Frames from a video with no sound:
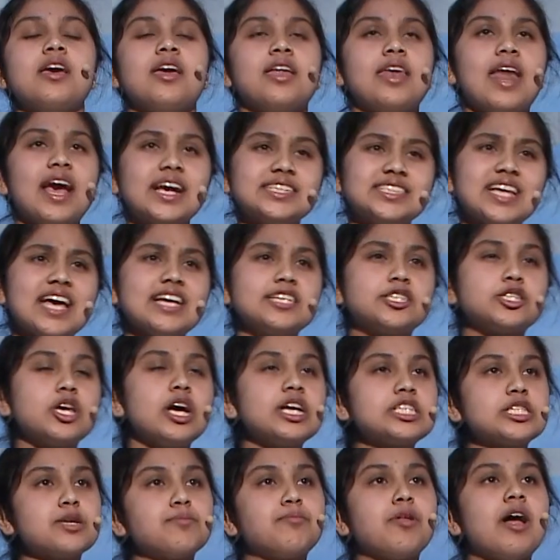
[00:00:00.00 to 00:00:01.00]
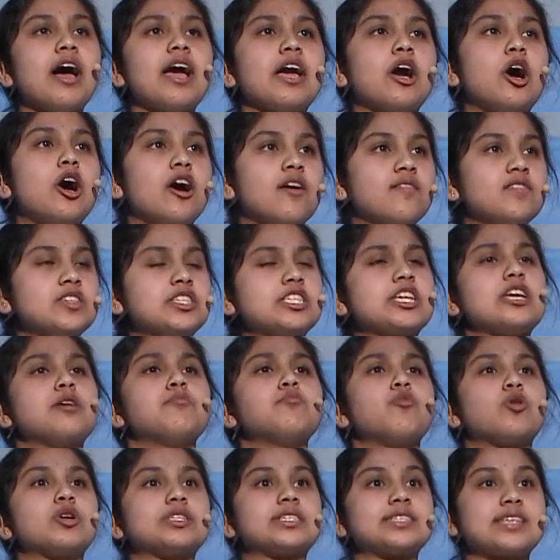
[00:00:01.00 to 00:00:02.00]
Next, I sought to apply Harvest in a
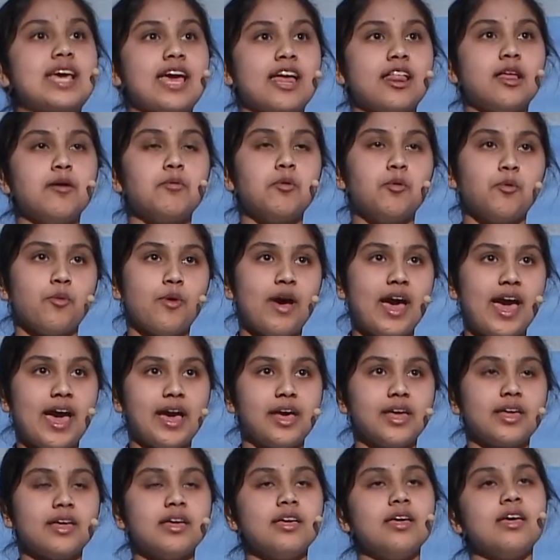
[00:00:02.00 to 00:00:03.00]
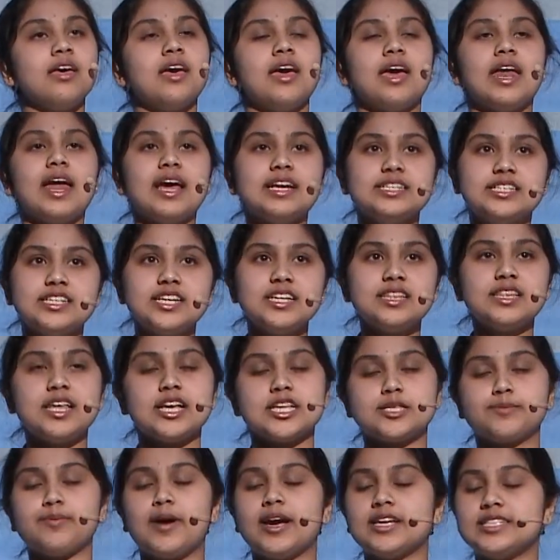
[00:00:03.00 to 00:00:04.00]
more scalable way. And I did
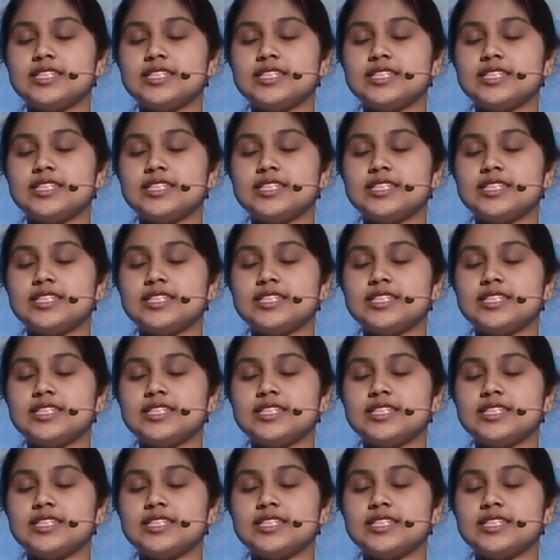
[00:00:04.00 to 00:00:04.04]
this by